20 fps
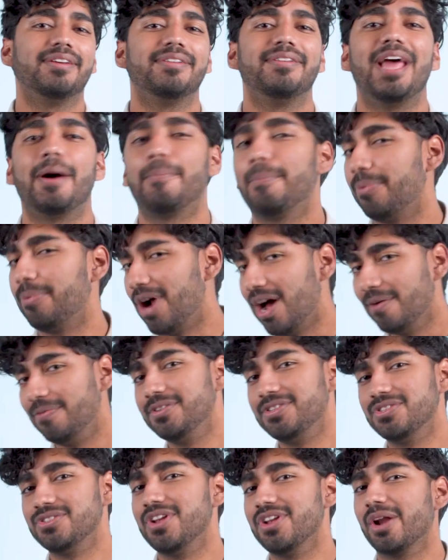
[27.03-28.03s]
Now,
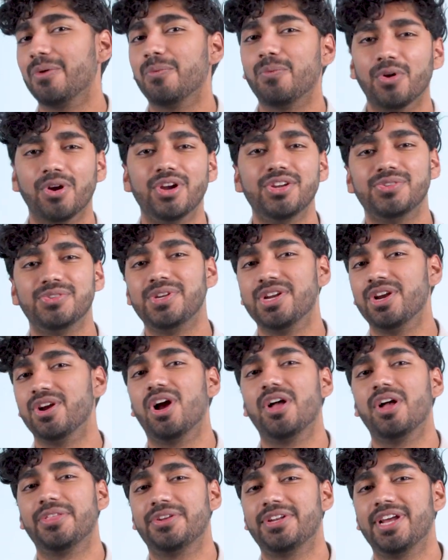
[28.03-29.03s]
prophets is not a word you hear
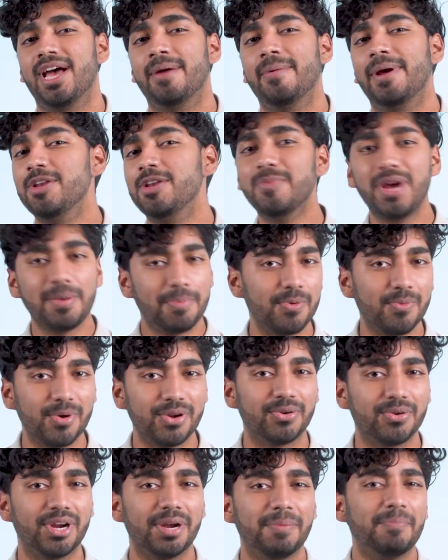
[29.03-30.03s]
all the time, and you might be
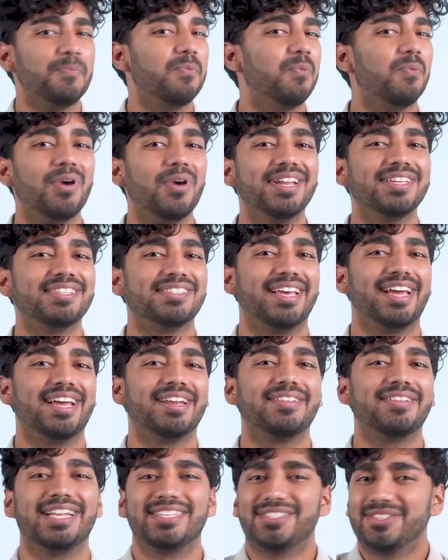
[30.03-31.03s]
wondering, what is
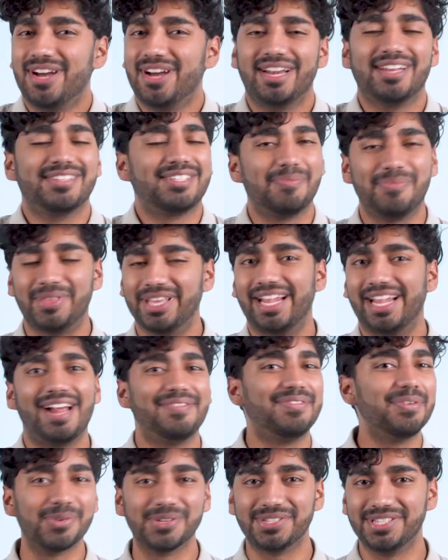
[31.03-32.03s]
that? That's not something that
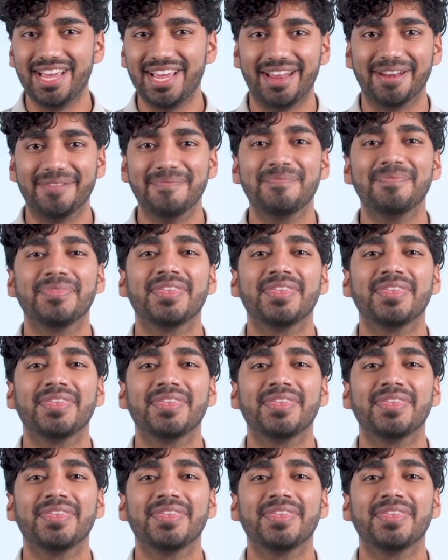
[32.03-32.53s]
I've ever said.